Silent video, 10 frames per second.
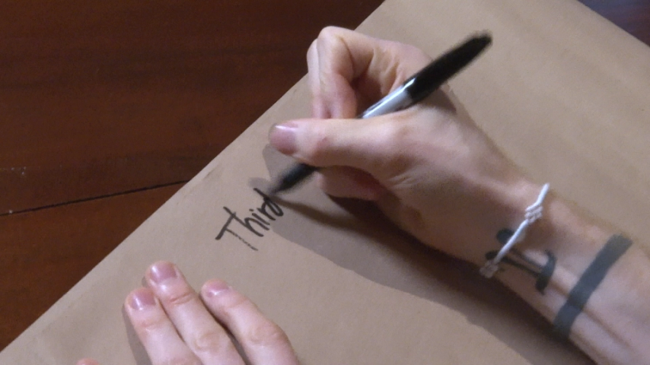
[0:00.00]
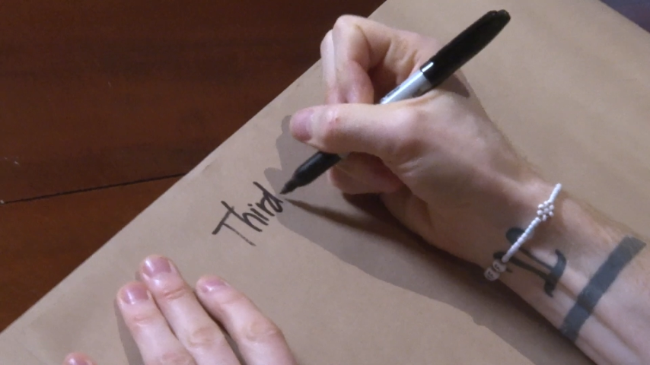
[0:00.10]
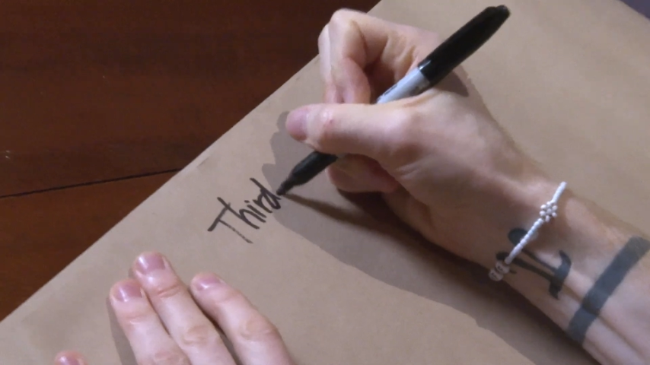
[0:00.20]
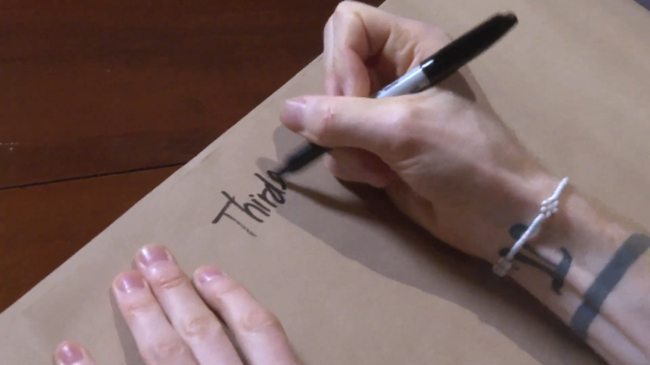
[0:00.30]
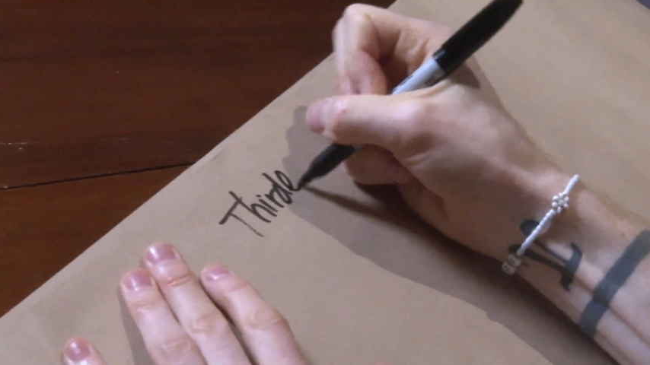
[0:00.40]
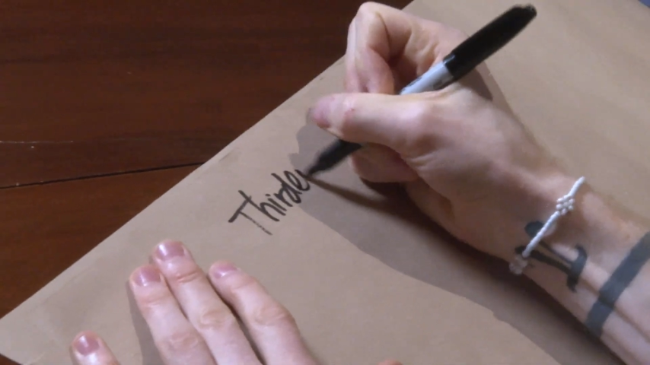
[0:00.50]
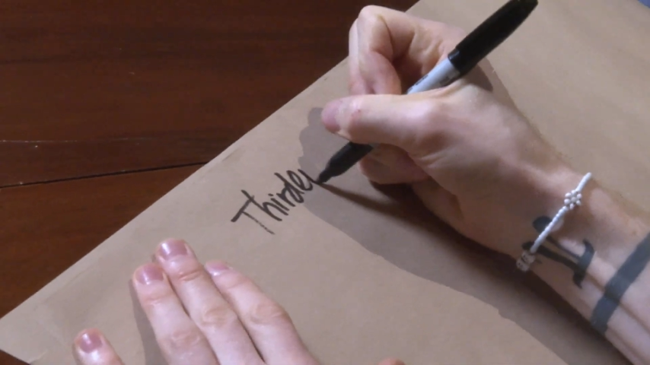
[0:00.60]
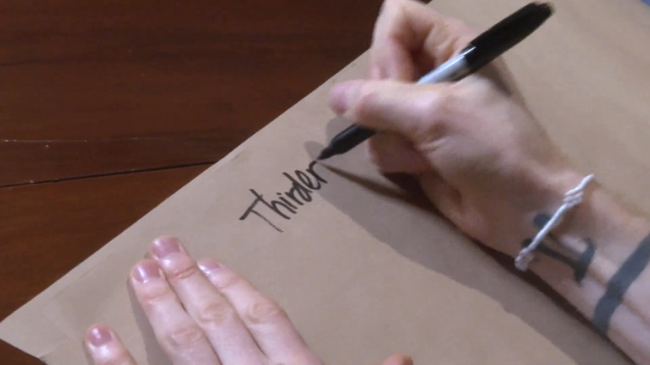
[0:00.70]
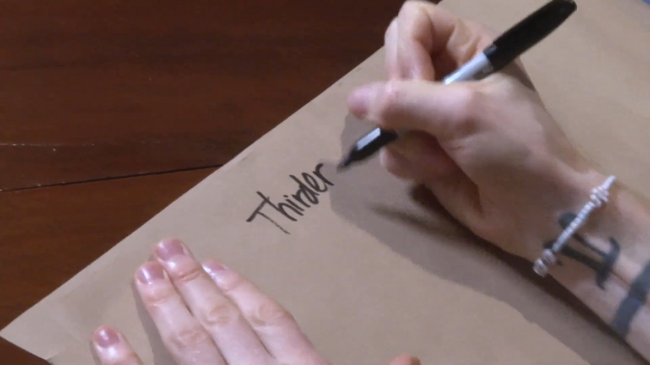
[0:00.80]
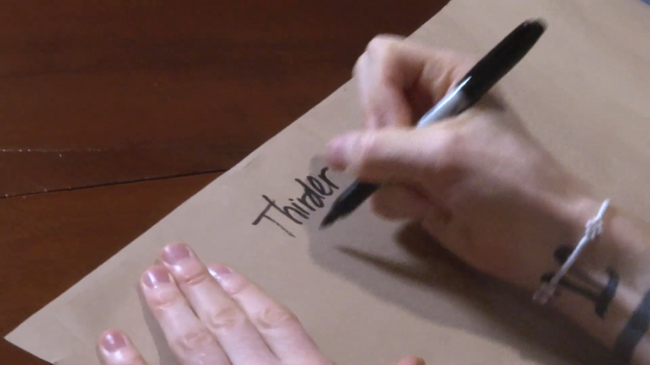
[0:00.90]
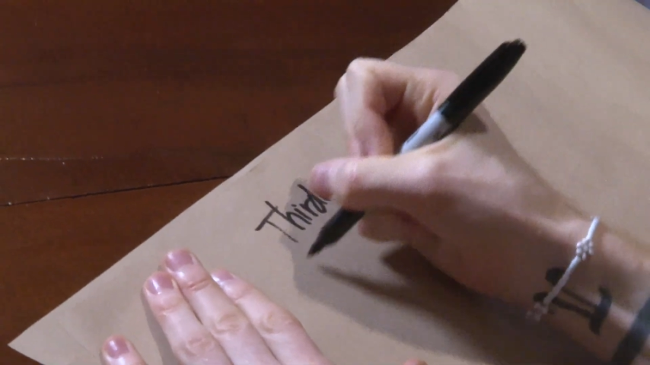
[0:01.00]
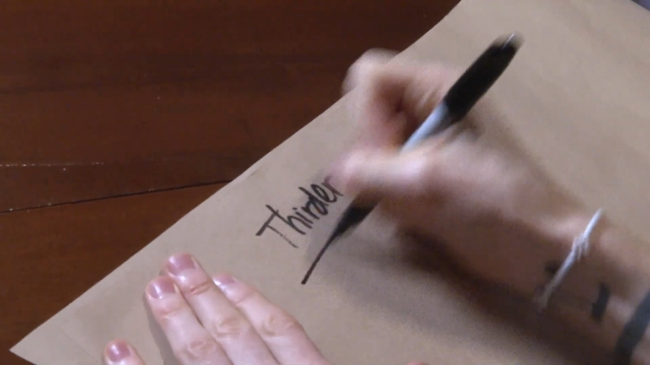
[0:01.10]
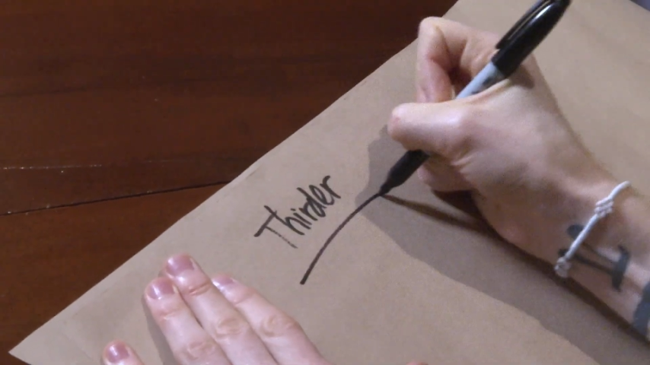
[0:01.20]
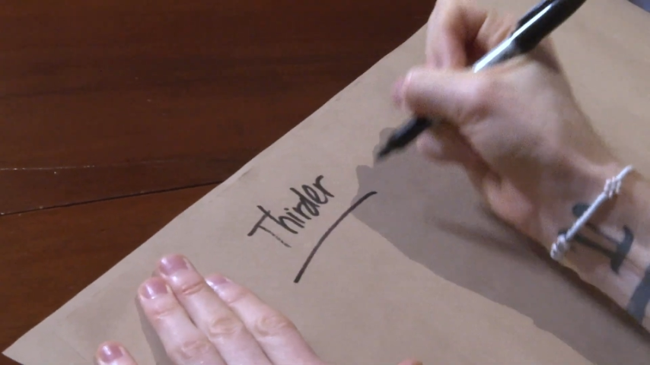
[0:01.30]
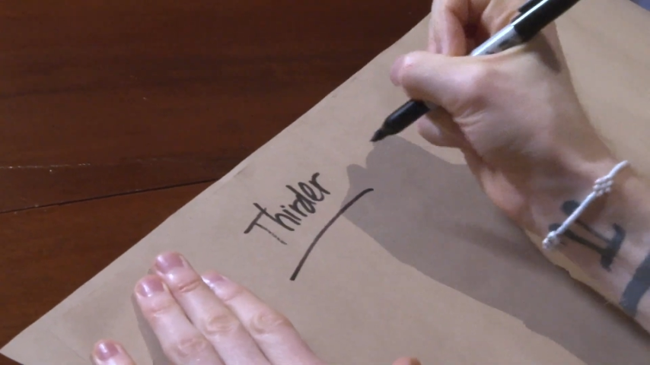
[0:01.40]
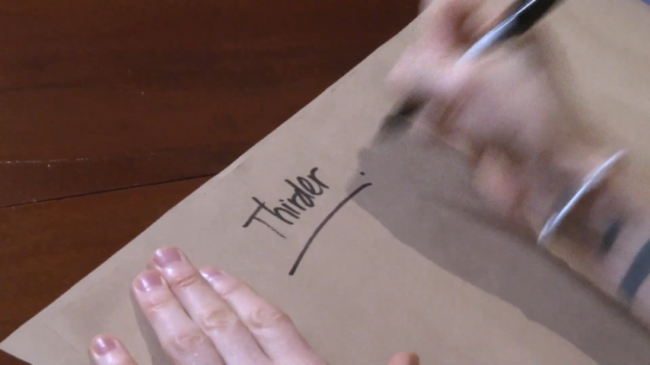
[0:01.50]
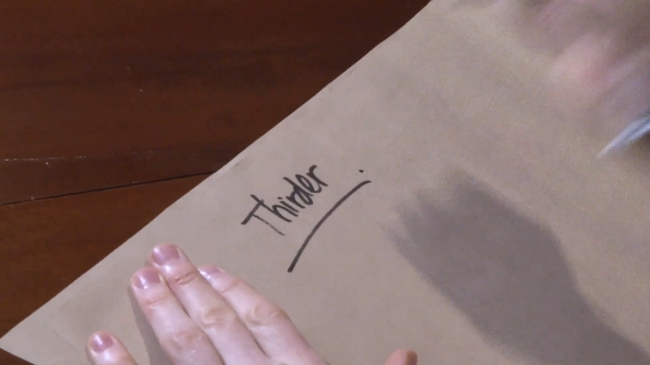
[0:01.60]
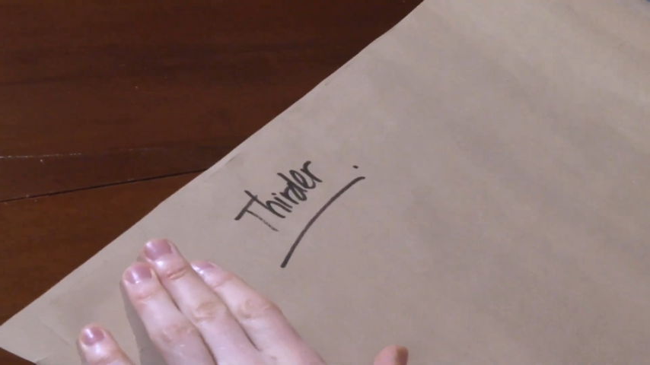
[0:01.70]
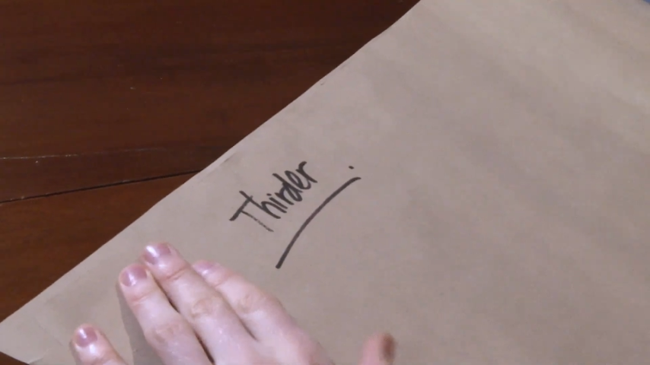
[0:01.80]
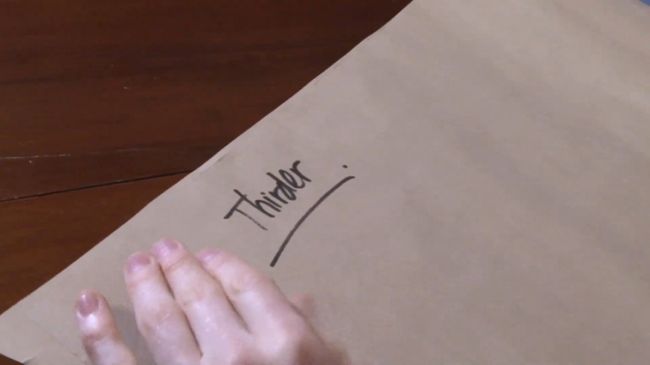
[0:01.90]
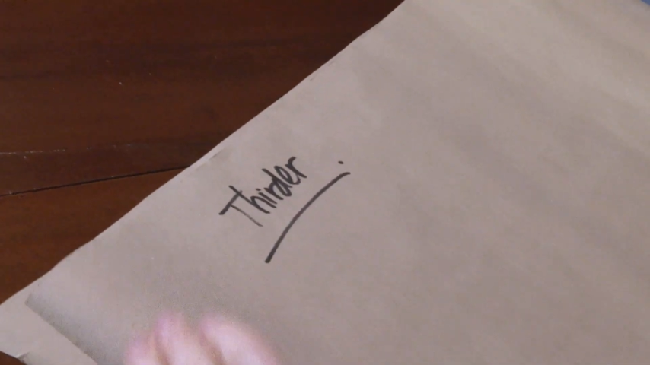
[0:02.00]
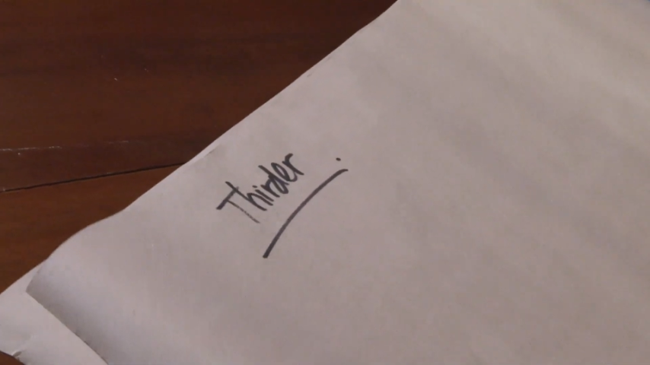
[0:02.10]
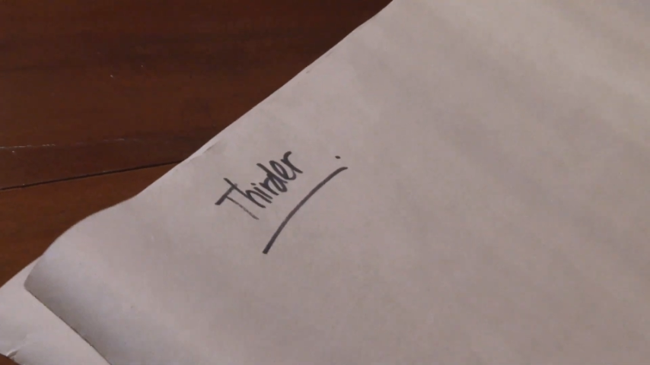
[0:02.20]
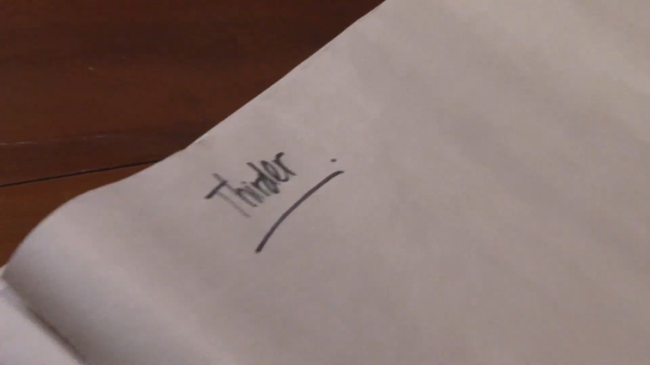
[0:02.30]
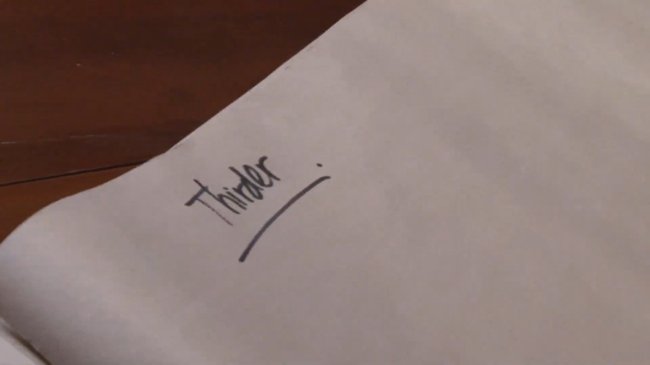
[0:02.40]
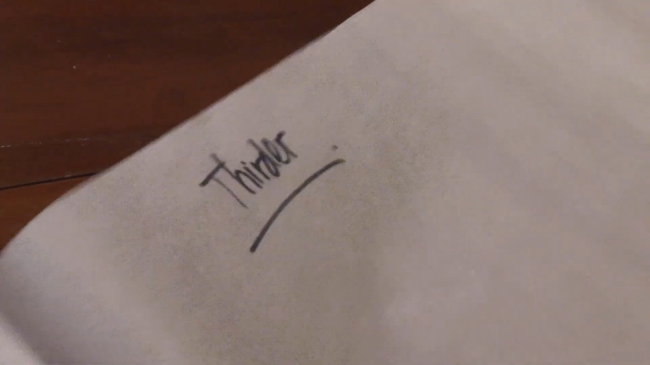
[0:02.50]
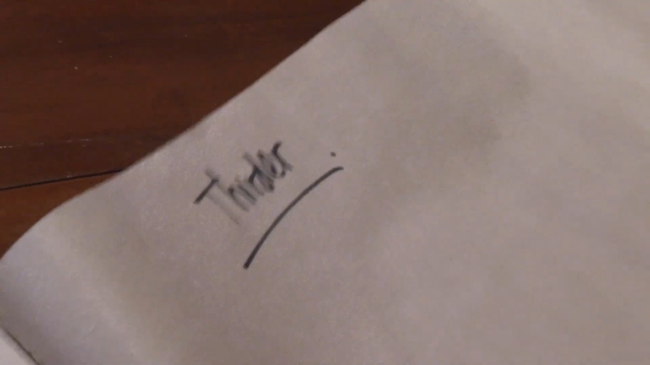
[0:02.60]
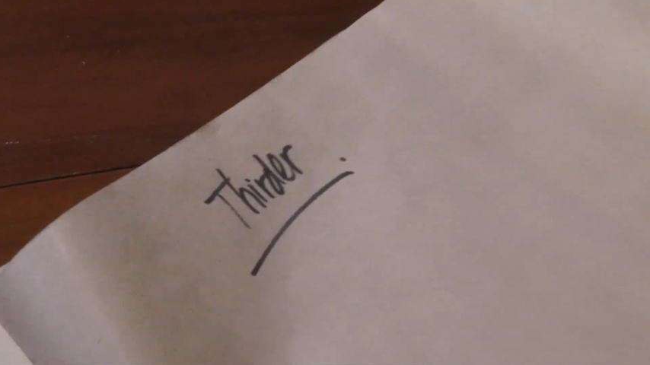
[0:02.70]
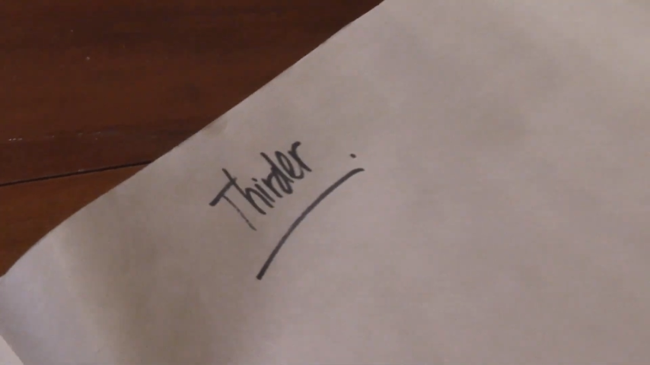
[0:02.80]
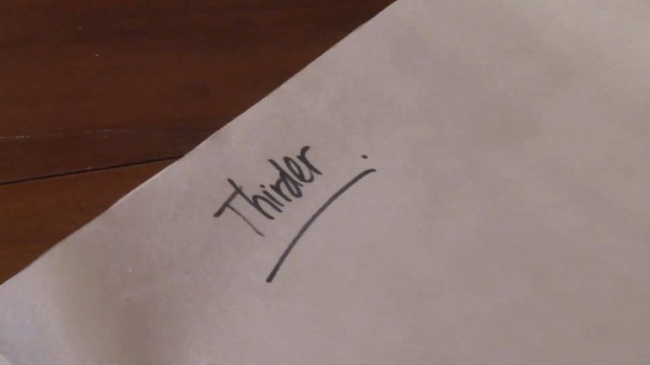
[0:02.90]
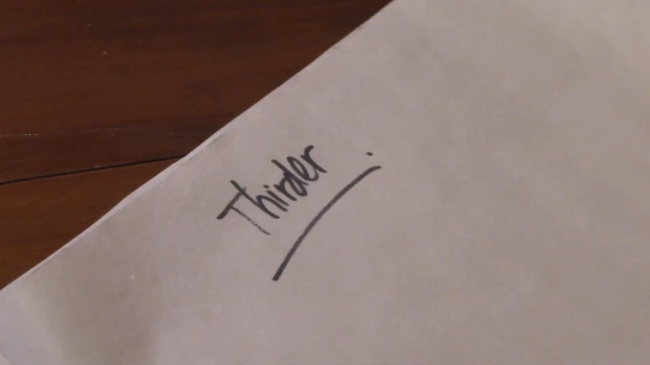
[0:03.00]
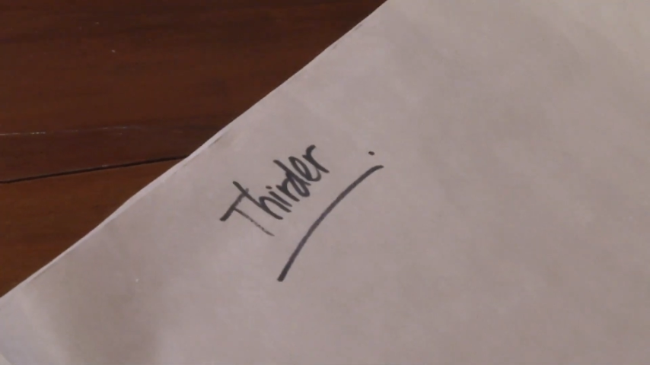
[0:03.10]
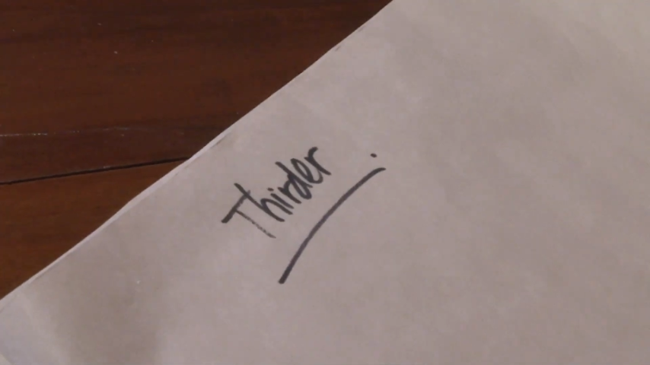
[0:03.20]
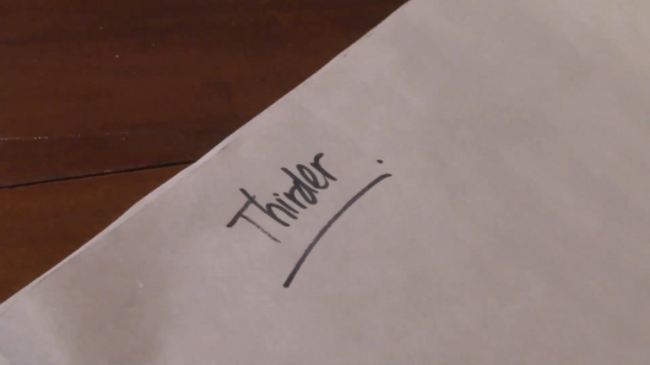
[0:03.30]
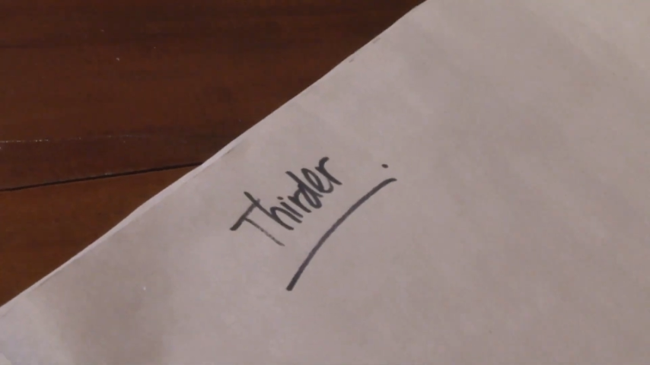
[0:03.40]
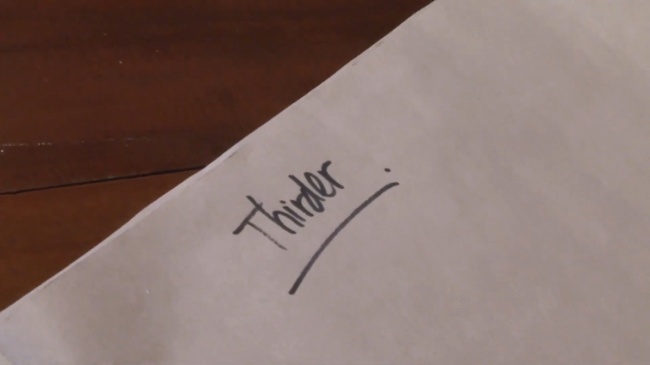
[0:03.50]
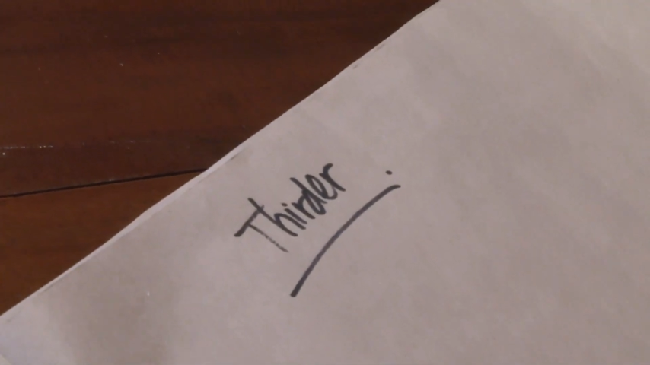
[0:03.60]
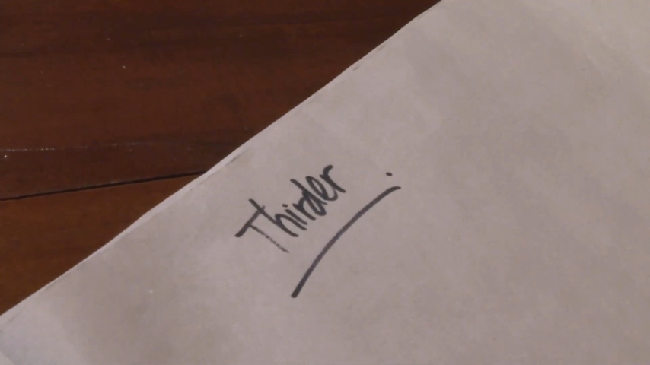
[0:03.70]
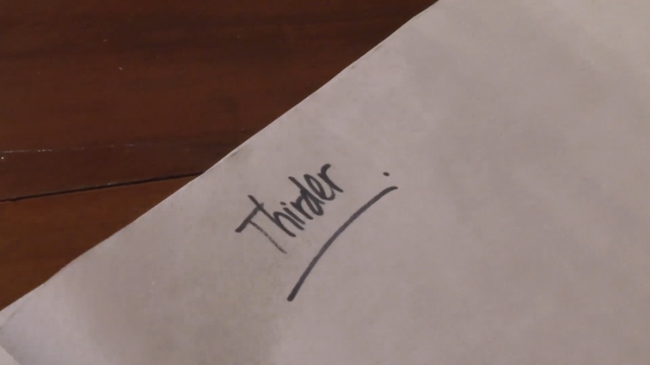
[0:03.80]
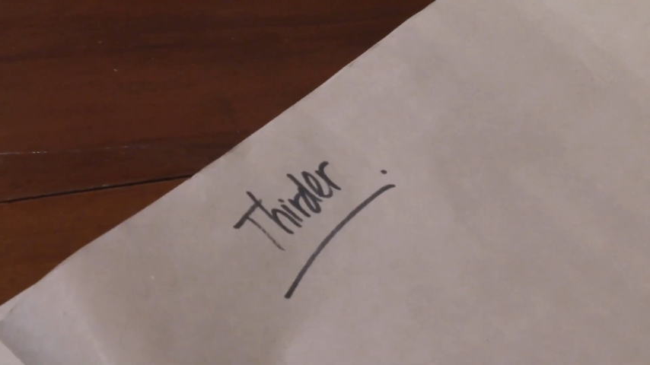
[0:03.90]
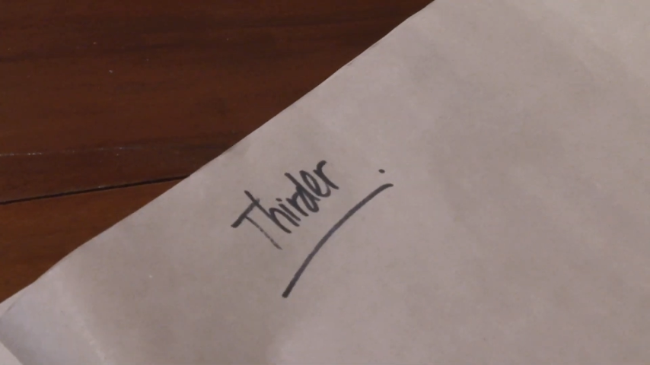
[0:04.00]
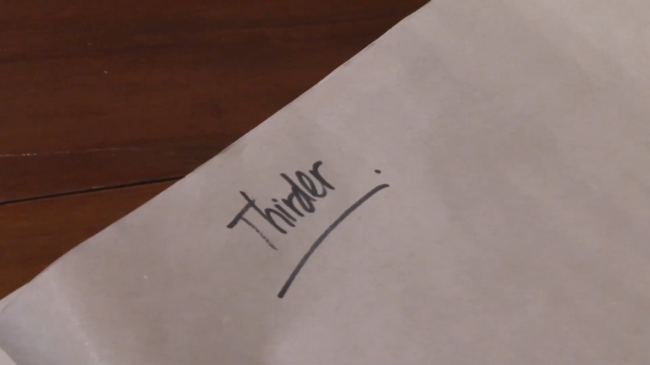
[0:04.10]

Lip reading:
No face is visible, so there are no lips to read.